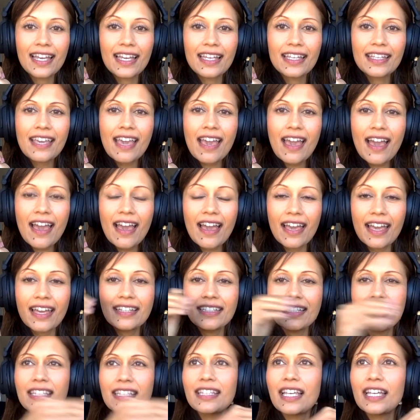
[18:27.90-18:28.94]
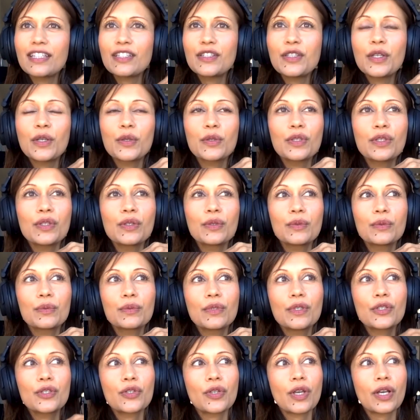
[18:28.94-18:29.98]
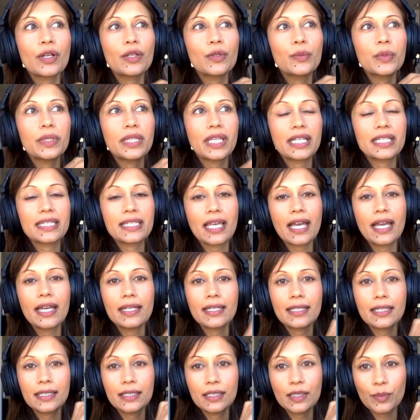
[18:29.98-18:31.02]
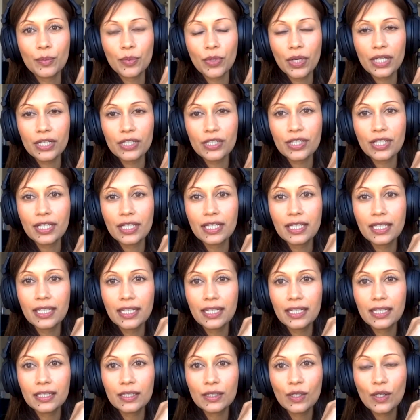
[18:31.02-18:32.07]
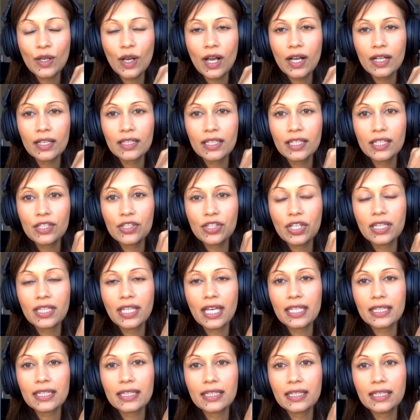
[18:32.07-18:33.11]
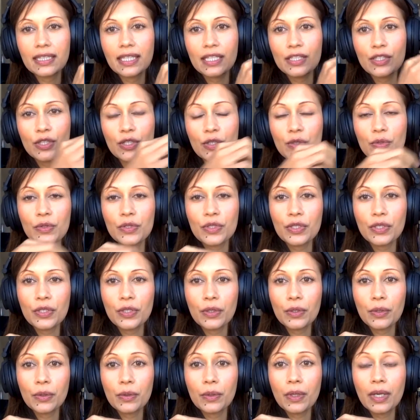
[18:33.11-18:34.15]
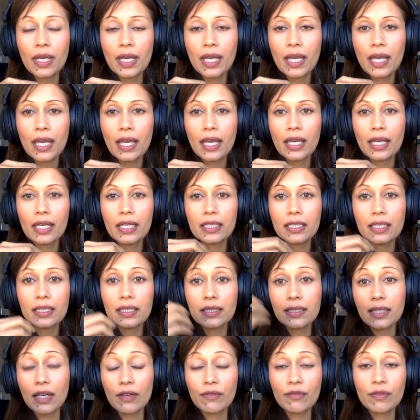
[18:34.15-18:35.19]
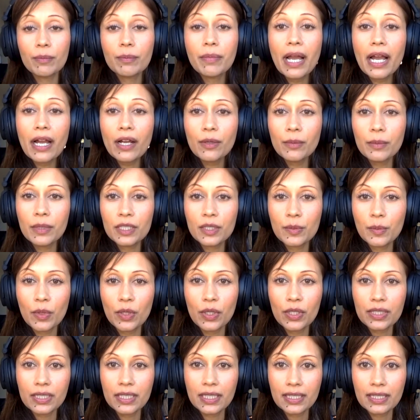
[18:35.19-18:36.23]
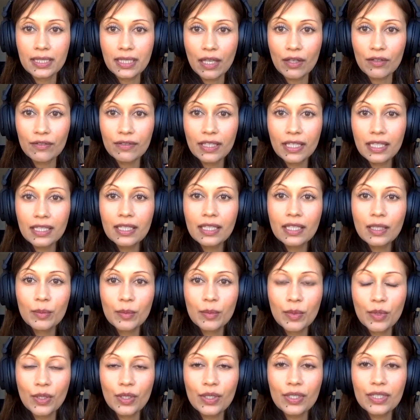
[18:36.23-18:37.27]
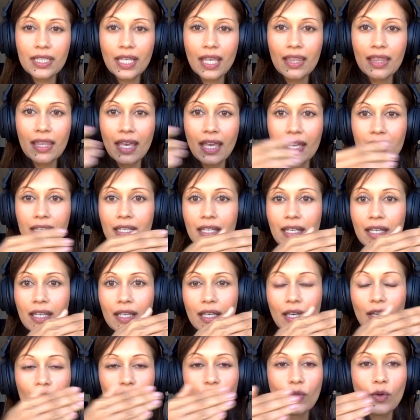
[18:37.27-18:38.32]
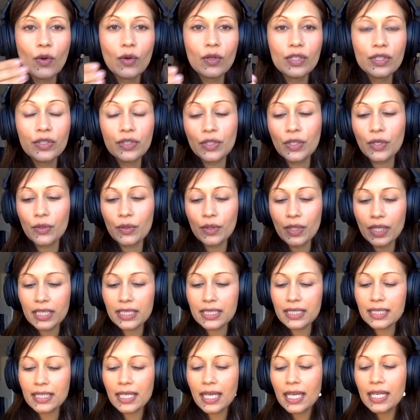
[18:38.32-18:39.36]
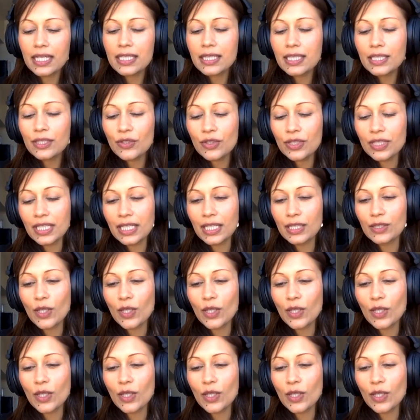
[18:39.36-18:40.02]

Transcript: Yeah, and and that you know you you struggled with anxiety and depression in college, and that led you to self empowerment books and self healing books, and then of course you know it's it's interesting.